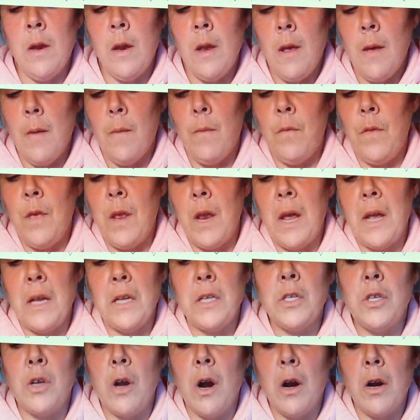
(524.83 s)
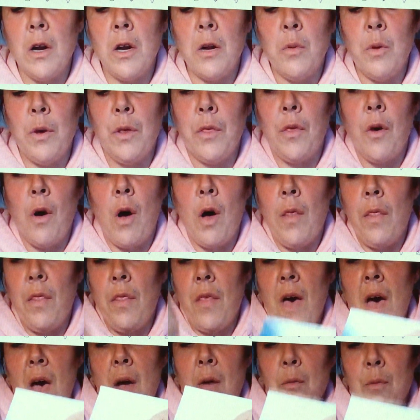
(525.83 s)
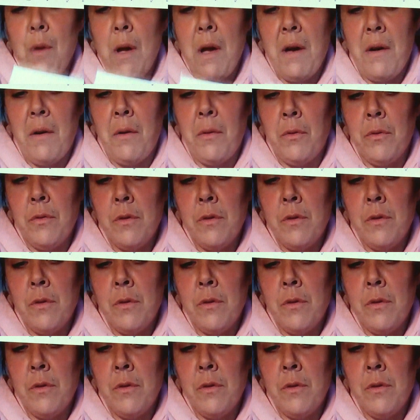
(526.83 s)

that I started with on that round.